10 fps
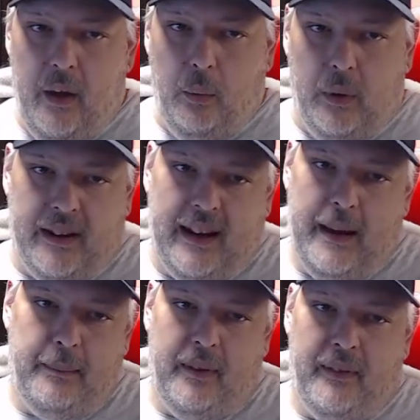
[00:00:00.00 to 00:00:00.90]
what
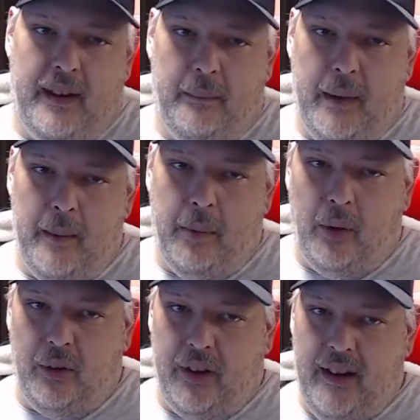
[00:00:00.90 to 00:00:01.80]
type of
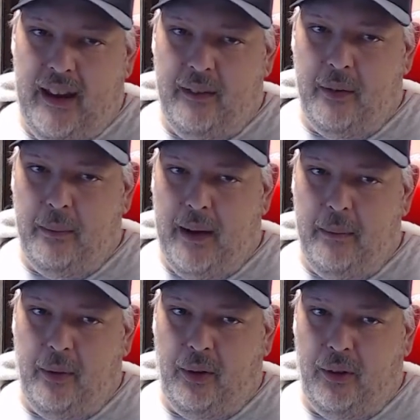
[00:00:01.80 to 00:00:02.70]
bipolar you have, or
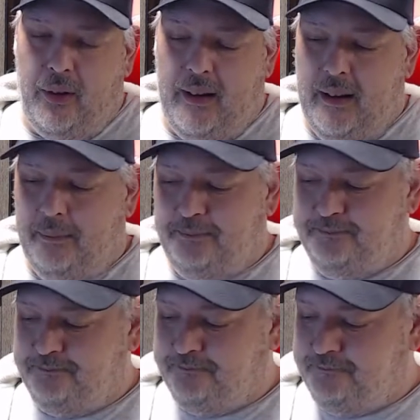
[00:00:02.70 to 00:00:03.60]
bipolar
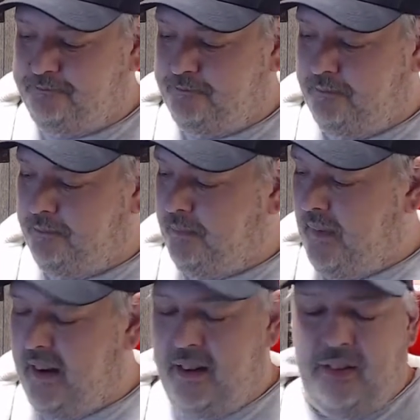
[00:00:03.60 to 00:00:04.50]

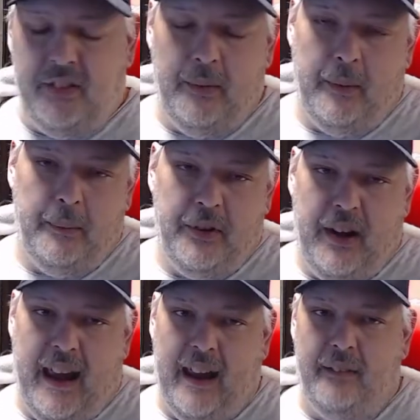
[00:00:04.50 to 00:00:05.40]
symptoms
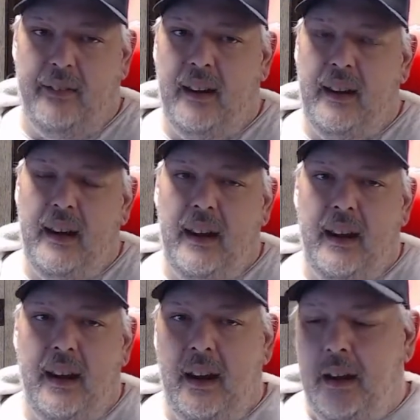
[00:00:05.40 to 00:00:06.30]
you have.
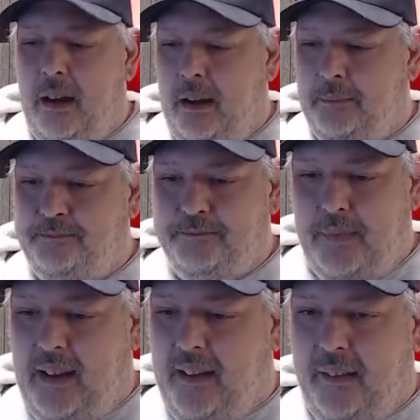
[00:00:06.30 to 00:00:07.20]

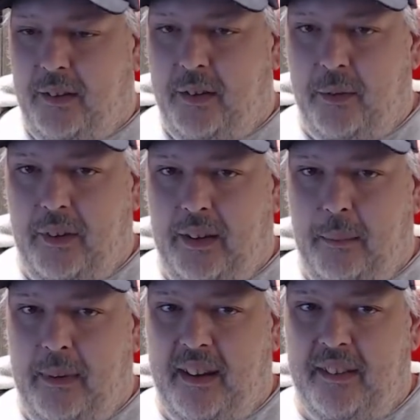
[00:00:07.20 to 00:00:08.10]
Those are really the
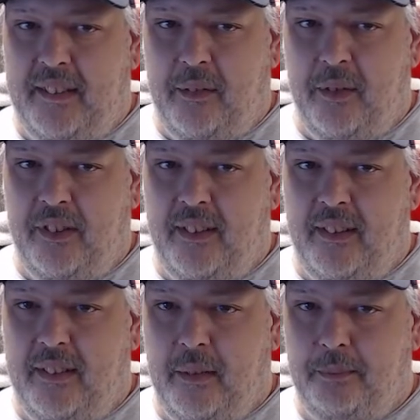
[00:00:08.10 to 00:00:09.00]
biggest
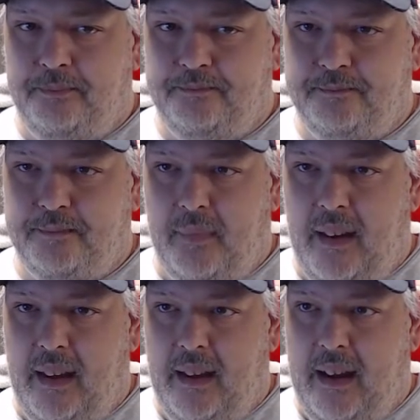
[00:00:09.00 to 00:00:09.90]
differences.
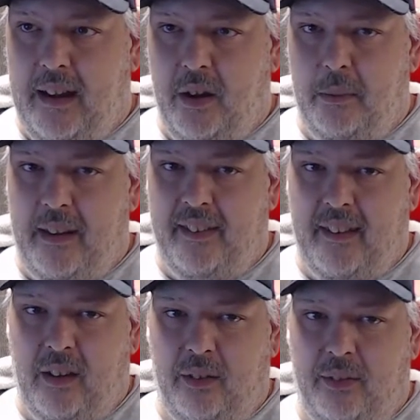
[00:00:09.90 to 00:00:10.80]
I know
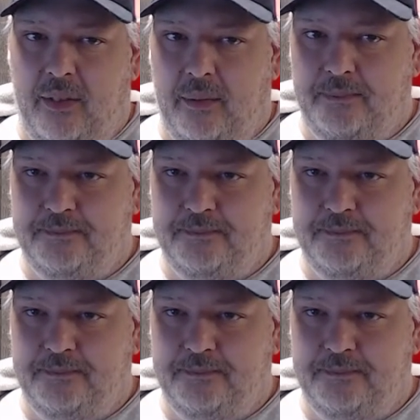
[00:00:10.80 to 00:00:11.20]
myself,